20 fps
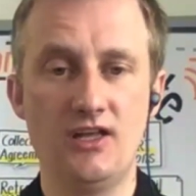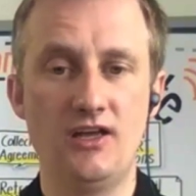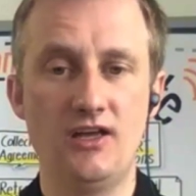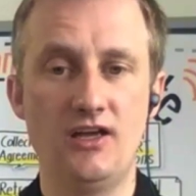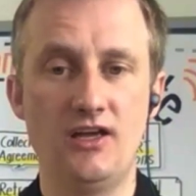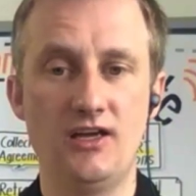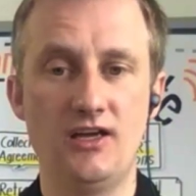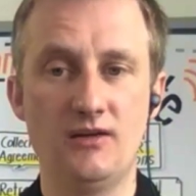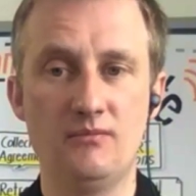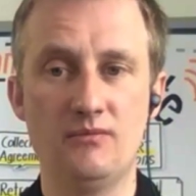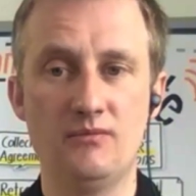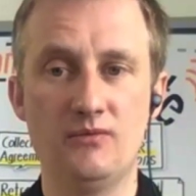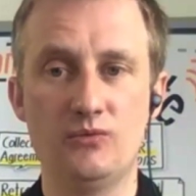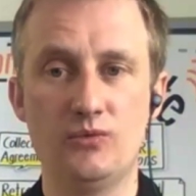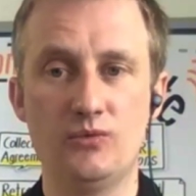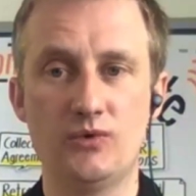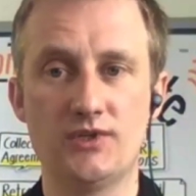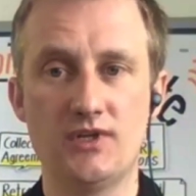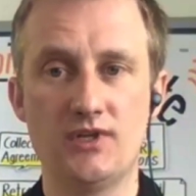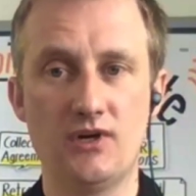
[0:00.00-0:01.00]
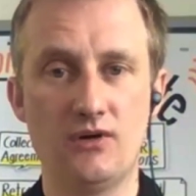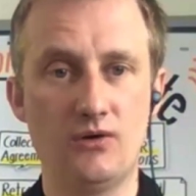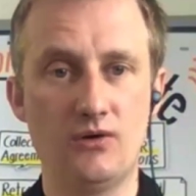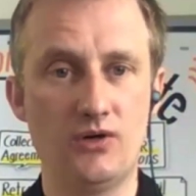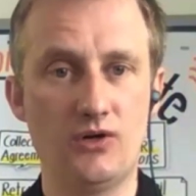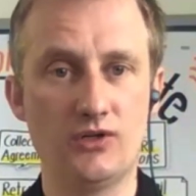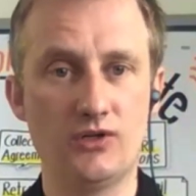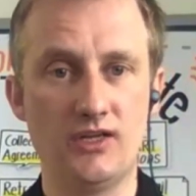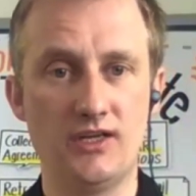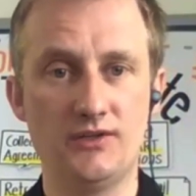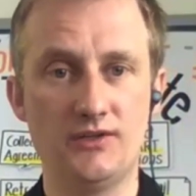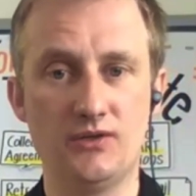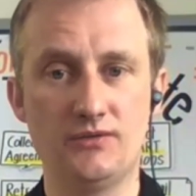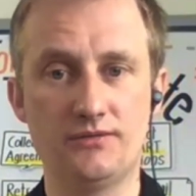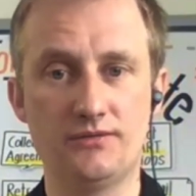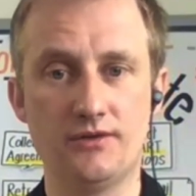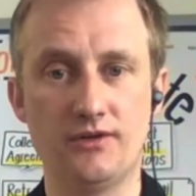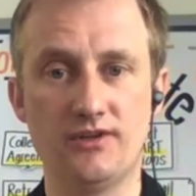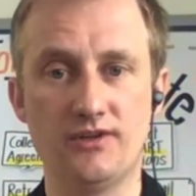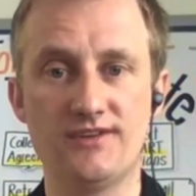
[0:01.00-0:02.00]
what our online
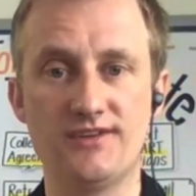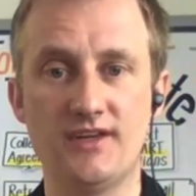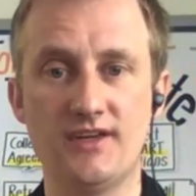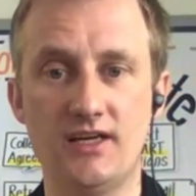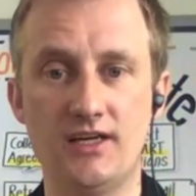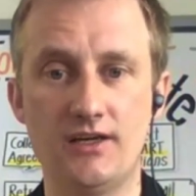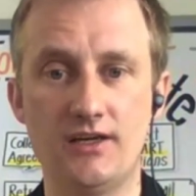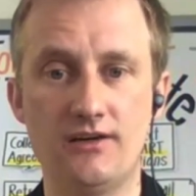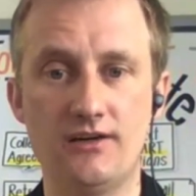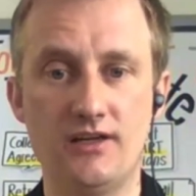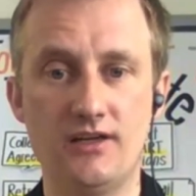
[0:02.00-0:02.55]
offerings are,